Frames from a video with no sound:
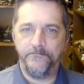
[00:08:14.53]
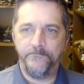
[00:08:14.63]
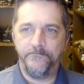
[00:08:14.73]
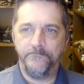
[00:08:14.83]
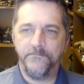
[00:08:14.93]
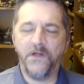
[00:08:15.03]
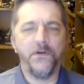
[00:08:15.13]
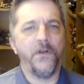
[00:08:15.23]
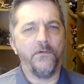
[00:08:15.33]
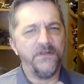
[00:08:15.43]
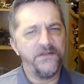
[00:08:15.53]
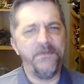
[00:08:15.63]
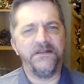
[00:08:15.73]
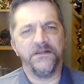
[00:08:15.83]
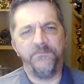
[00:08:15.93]
No. Let's make
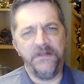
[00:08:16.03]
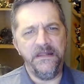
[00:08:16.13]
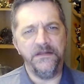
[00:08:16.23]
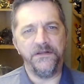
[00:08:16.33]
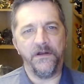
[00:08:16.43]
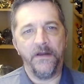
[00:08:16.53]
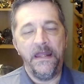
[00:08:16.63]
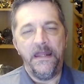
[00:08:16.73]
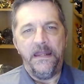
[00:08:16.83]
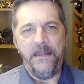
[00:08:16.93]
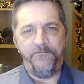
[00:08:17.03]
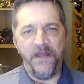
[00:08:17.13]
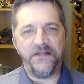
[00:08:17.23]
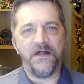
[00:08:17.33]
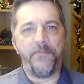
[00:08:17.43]
this a bit easier. He
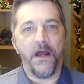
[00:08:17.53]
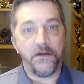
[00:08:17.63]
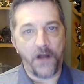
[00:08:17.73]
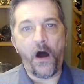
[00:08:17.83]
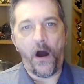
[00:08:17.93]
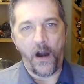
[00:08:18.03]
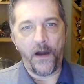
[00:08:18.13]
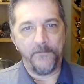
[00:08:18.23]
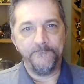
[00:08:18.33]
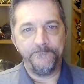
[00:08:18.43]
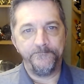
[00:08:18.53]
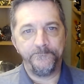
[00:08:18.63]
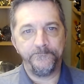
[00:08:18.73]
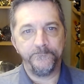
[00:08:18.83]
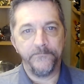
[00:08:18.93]
picks up a car.
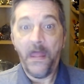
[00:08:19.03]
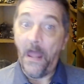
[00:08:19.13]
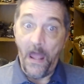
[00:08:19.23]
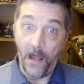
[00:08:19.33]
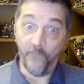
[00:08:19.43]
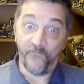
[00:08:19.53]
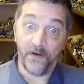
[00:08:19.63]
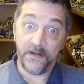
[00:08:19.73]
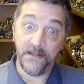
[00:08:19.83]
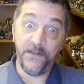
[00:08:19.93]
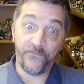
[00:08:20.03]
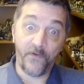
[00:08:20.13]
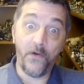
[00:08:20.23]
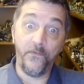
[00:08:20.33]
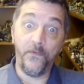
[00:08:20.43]
How far can he
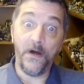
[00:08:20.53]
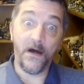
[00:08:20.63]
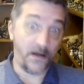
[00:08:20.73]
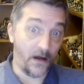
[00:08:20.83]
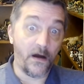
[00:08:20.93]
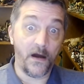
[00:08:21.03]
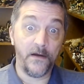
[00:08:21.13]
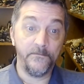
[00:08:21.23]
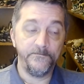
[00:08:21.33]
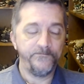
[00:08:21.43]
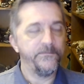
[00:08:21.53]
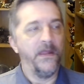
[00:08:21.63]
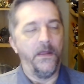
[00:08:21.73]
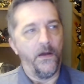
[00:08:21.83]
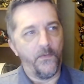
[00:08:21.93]
throw a car?
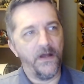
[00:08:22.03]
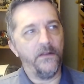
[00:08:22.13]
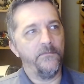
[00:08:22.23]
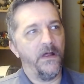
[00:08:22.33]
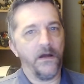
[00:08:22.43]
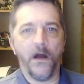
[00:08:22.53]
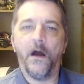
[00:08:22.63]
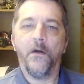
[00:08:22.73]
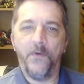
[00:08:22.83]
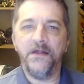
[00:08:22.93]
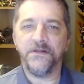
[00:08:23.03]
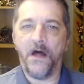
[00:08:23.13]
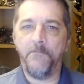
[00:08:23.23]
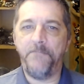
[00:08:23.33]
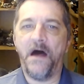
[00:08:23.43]
Well, a car weighs
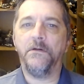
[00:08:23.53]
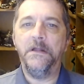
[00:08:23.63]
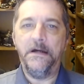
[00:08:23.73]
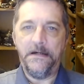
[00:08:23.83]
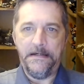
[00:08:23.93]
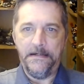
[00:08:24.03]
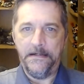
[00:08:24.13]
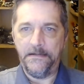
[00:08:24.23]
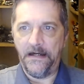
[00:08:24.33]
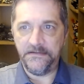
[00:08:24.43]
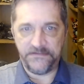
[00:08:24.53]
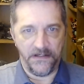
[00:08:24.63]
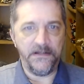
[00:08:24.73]
about 1.5 tons.